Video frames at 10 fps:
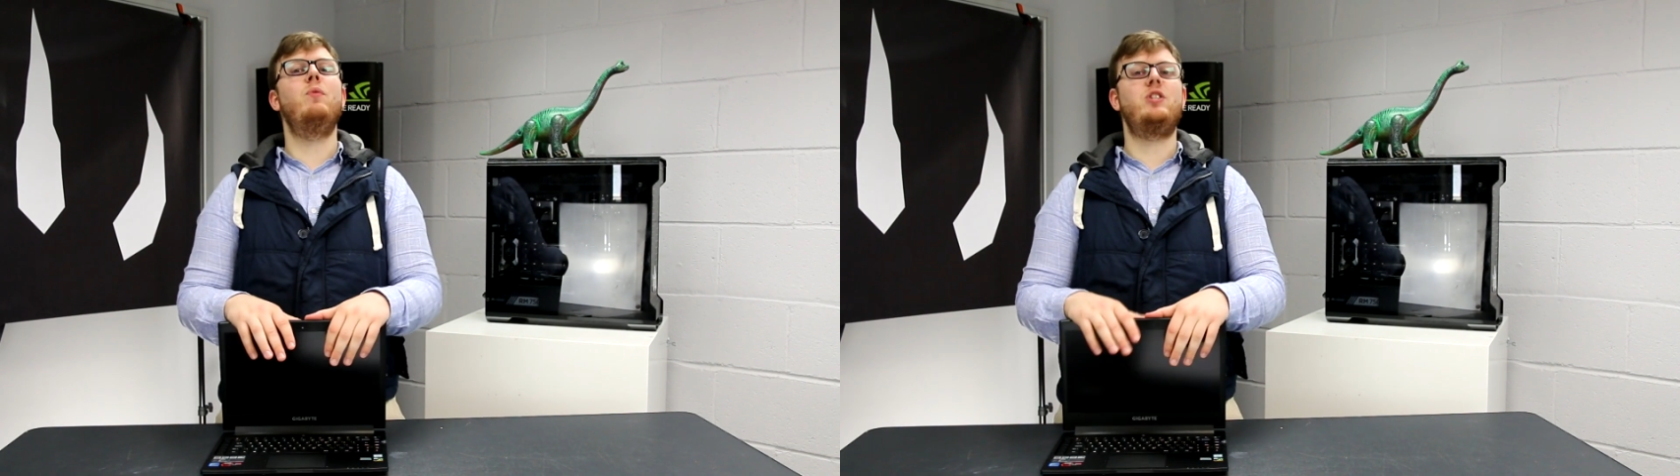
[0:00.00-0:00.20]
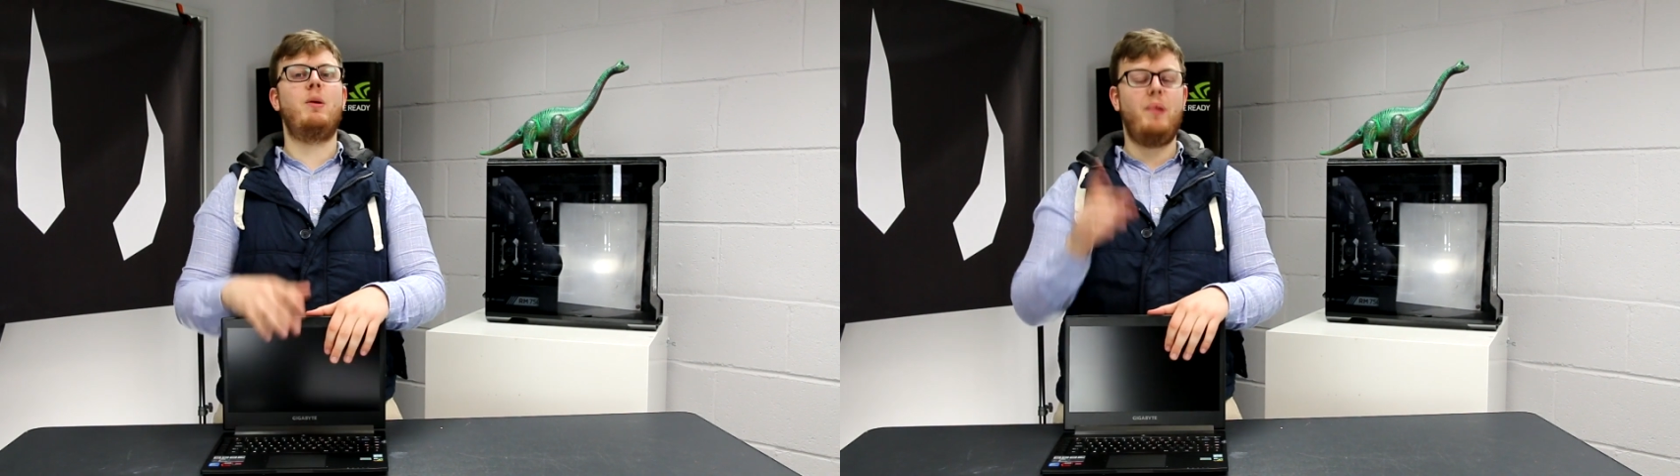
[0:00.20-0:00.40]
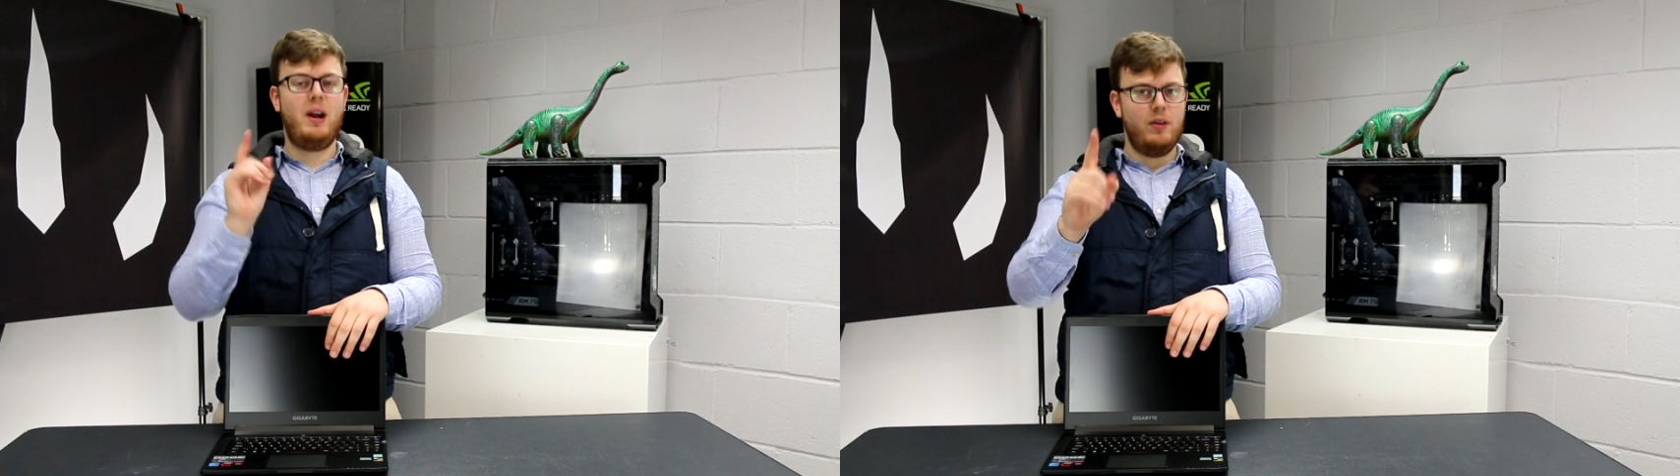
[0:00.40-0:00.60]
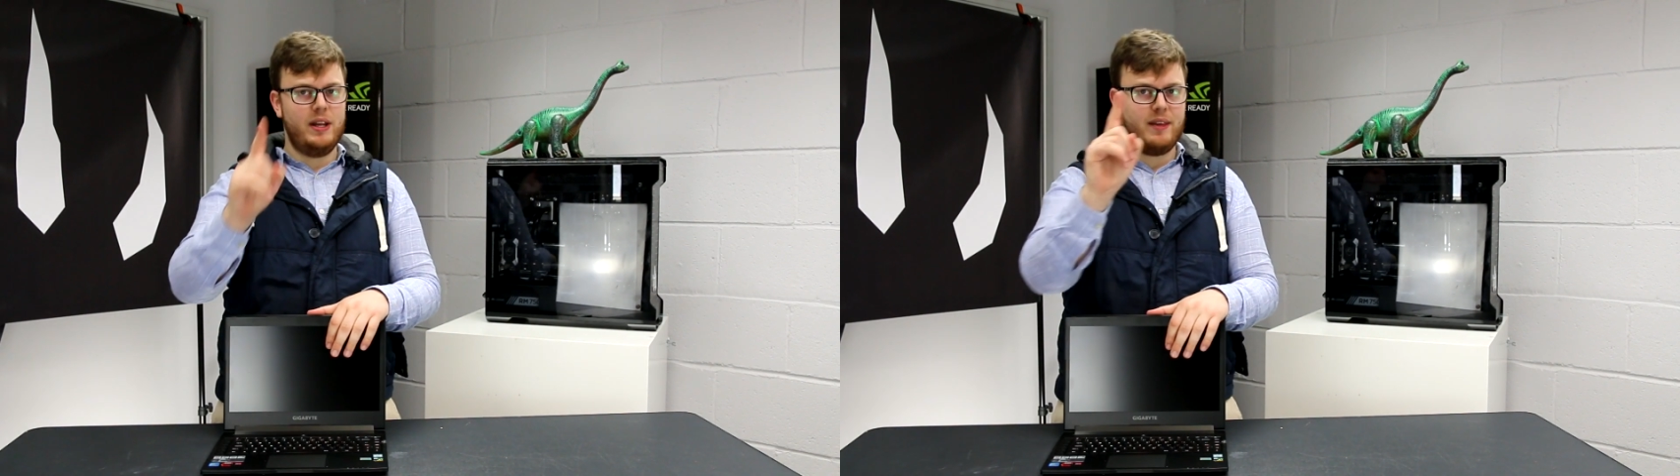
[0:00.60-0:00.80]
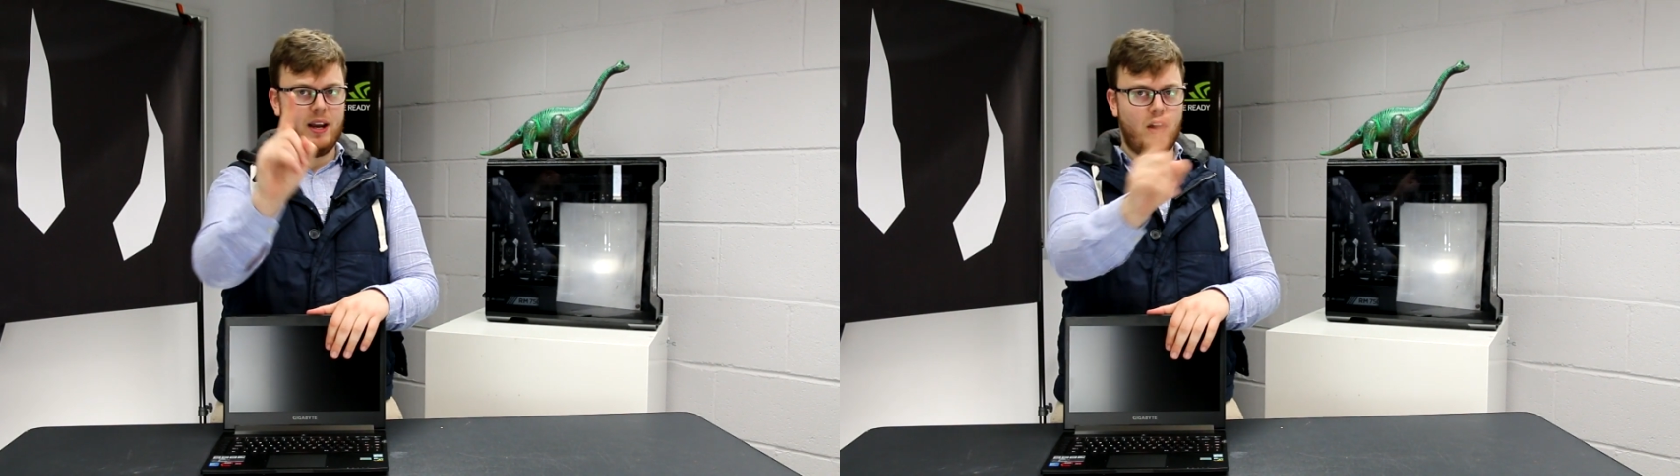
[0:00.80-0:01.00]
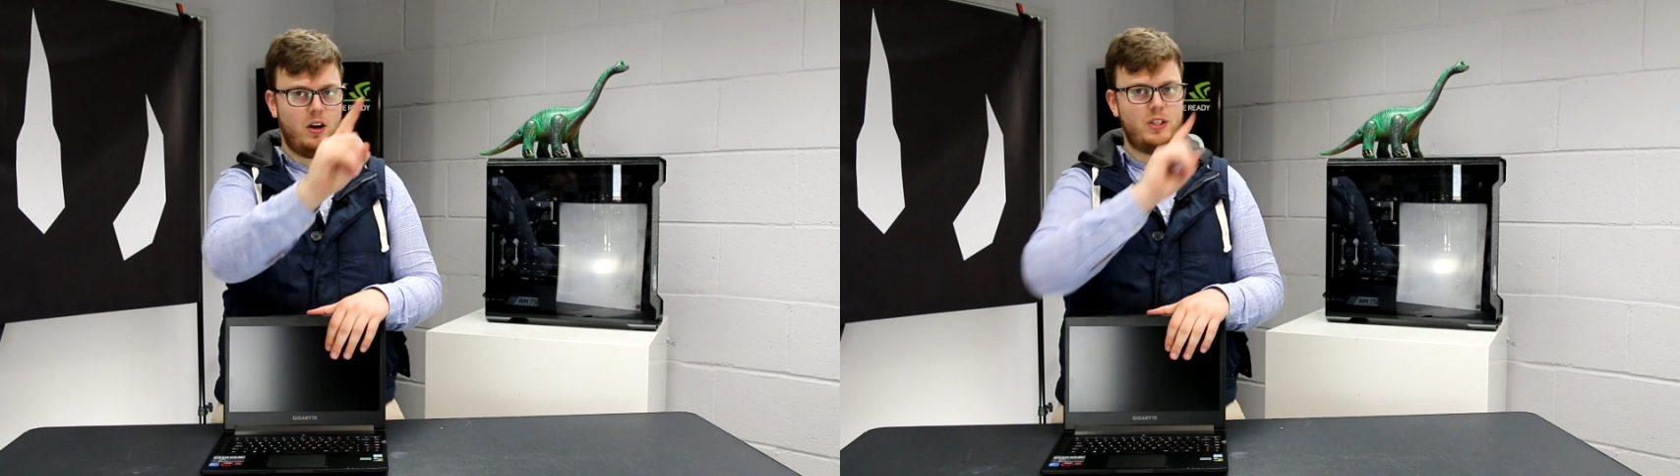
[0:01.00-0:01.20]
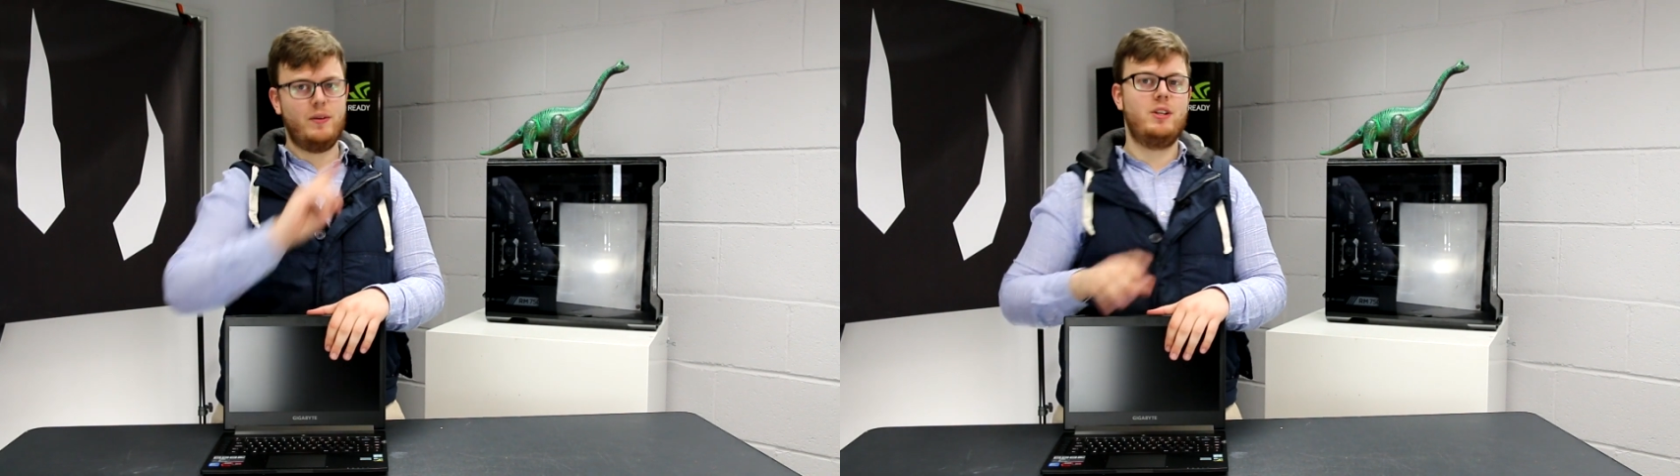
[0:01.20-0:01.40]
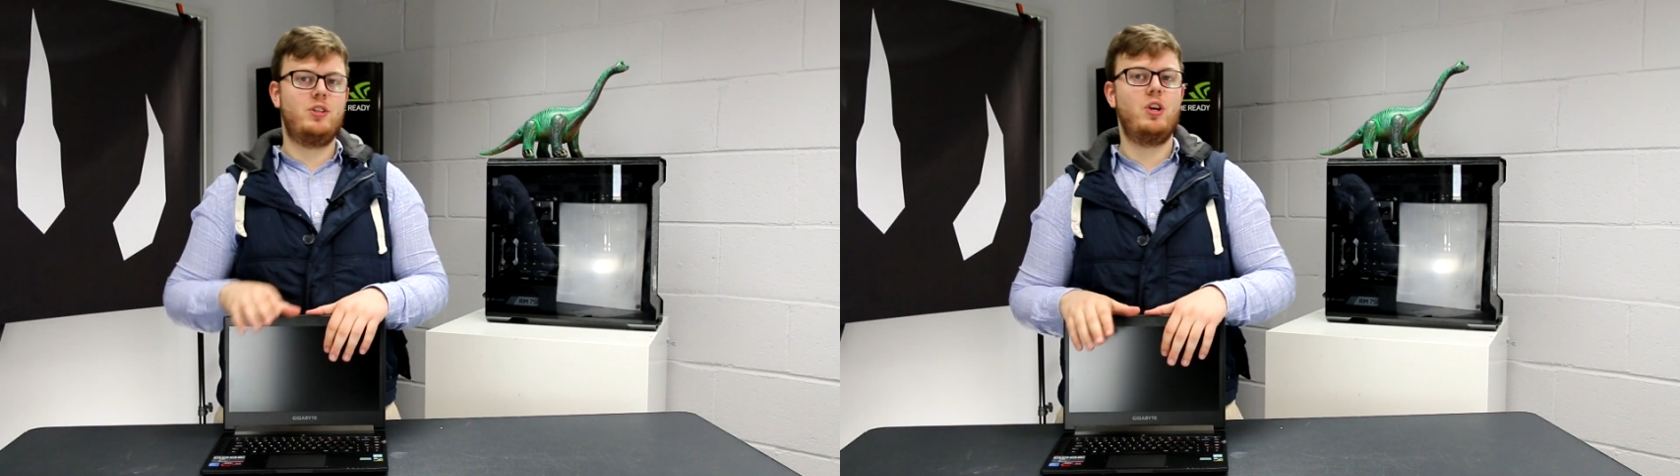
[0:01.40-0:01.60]
which apparently they are
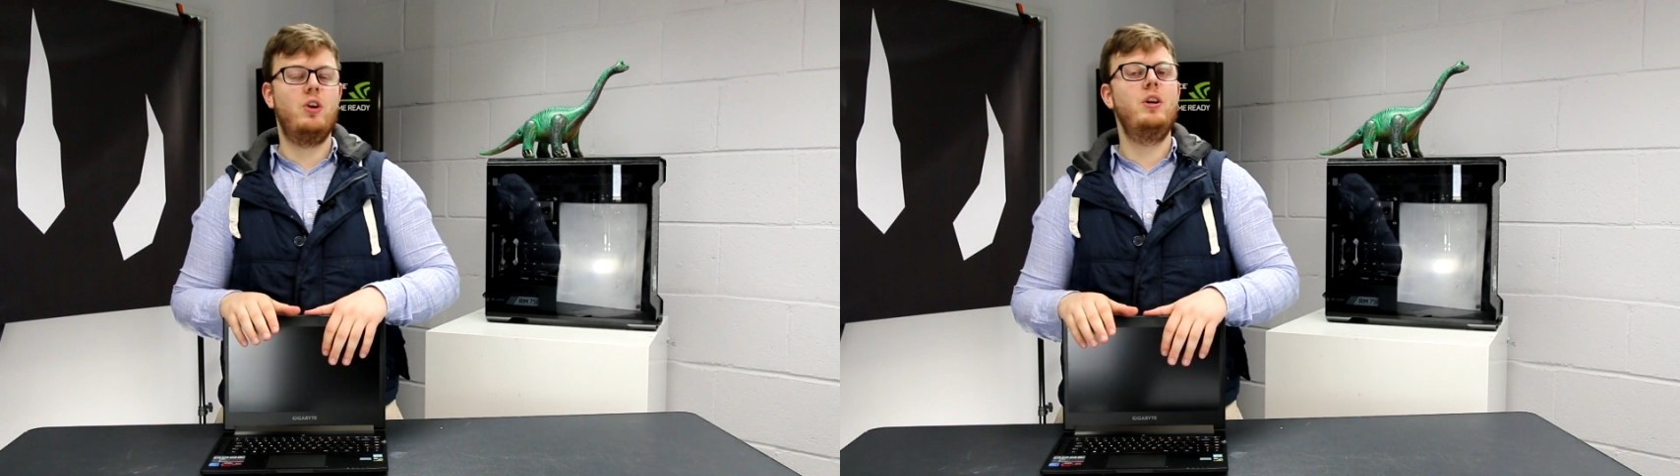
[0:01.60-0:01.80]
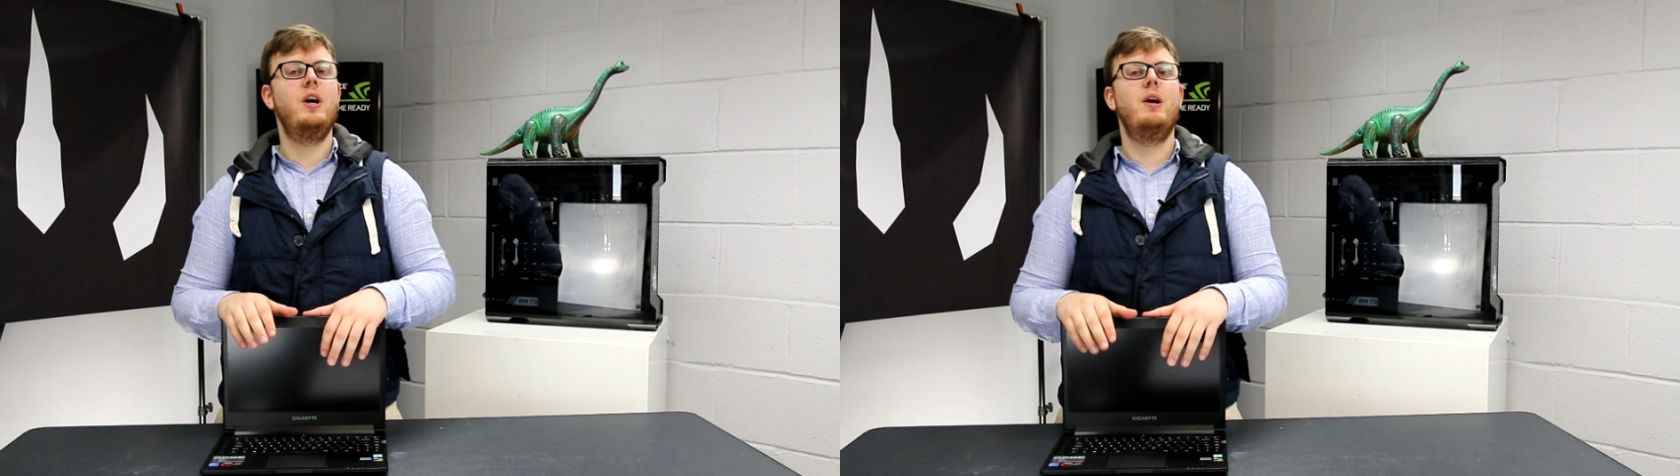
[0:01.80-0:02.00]
doing soon,